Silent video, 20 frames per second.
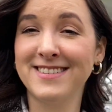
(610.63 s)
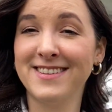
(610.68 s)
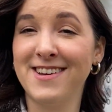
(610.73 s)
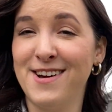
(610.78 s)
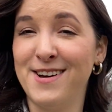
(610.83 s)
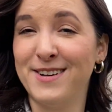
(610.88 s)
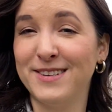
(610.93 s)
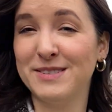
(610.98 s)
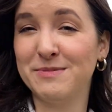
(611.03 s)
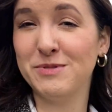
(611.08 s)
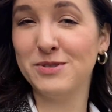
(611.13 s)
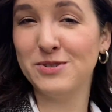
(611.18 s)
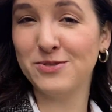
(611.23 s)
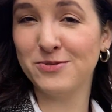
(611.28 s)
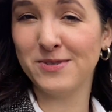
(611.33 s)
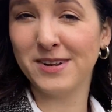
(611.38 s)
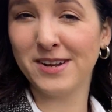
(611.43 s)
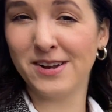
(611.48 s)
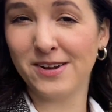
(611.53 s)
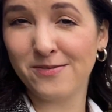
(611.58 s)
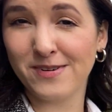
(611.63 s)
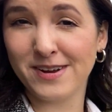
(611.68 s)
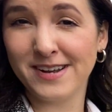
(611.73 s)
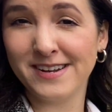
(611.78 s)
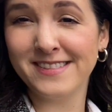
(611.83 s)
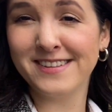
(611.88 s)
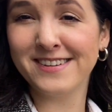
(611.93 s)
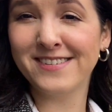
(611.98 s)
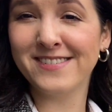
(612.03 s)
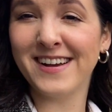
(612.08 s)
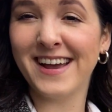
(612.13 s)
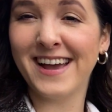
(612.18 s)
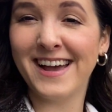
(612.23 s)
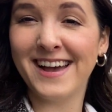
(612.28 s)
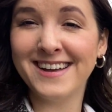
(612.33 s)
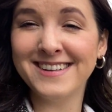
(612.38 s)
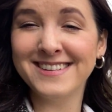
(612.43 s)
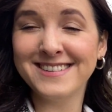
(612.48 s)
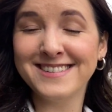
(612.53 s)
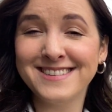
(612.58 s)
Cosmo's running around in the
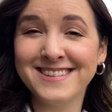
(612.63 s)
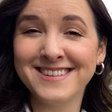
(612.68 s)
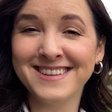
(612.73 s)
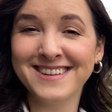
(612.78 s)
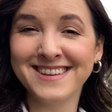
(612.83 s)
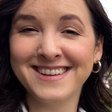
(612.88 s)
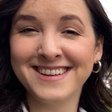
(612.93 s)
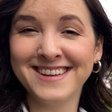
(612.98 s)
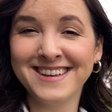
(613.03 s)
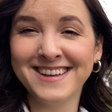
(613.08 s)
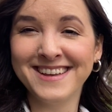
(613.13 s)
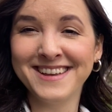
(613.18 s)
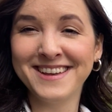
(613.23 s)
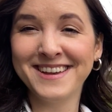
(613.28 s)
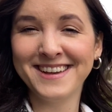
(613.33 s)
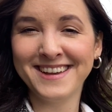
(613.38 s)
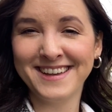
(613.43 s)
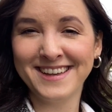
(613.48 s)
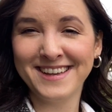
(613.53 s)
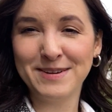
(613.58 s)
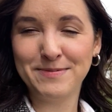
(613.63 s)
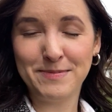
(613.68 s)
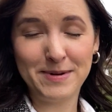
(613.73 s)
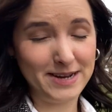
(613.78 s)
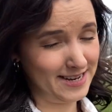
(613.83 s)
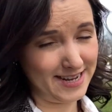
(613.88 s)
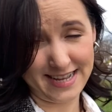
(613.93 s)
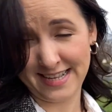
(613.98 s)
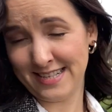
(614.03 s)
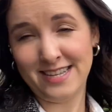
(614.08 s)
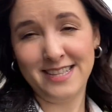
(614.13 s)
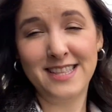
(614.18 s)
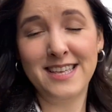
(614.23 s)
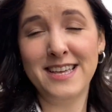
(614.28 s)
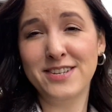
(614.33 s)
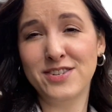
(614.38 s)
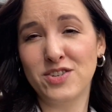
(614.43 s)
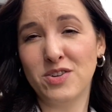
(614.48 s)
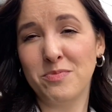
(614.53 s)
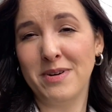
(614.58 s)
grass. My dad said the
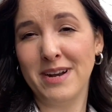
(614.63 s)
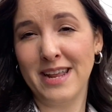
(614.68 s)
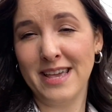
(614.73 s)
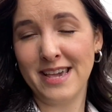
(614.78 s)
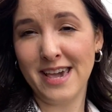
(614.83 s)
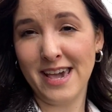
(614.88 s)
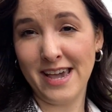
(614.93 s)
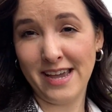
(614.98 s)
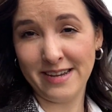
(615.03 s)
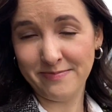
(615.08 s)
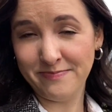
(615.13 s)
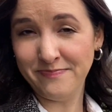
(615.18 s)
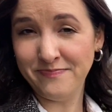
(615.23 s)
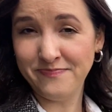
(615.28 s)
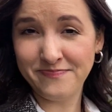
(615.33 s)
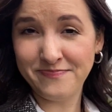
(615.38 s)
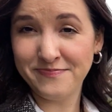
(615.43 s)
Easter bunny came.